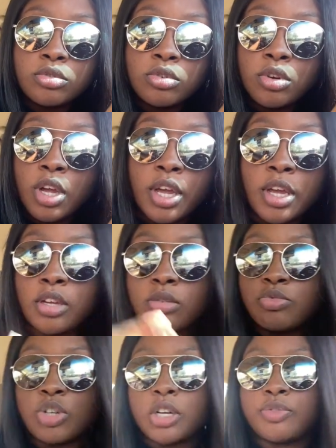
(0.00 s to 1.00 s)
Okay,
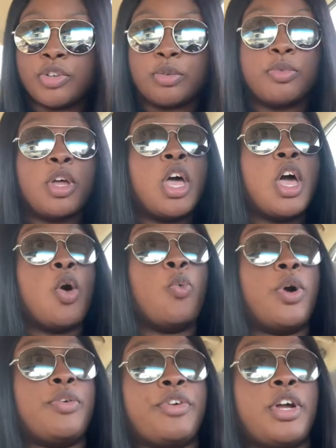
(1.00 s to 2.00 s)
I'm trying to film.
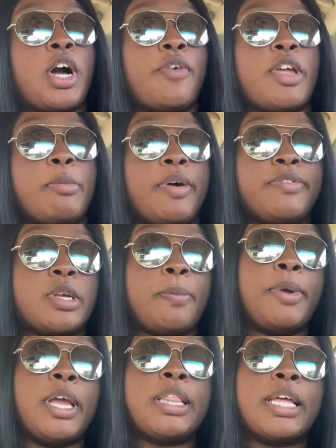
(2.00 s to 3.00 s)
One free coffee a month, so I'm
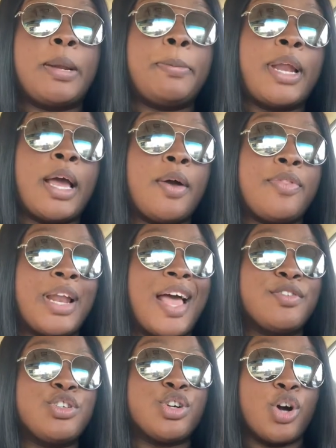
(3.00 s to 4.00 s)
picking that up now. And then I
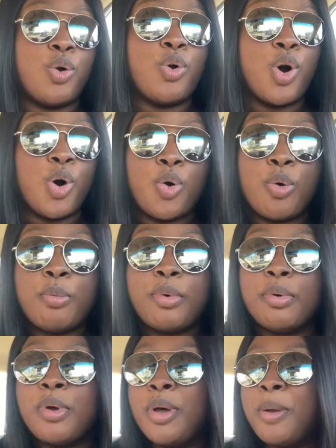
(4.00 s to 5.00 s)
have to go
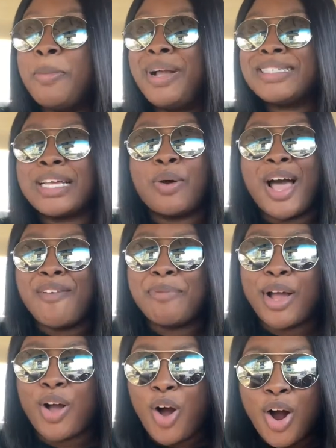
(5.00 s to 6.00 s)
home because I don't have
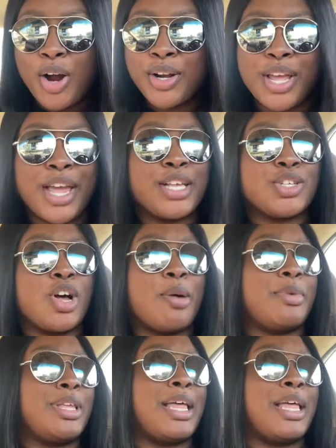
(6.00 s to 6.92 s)
my card case on me.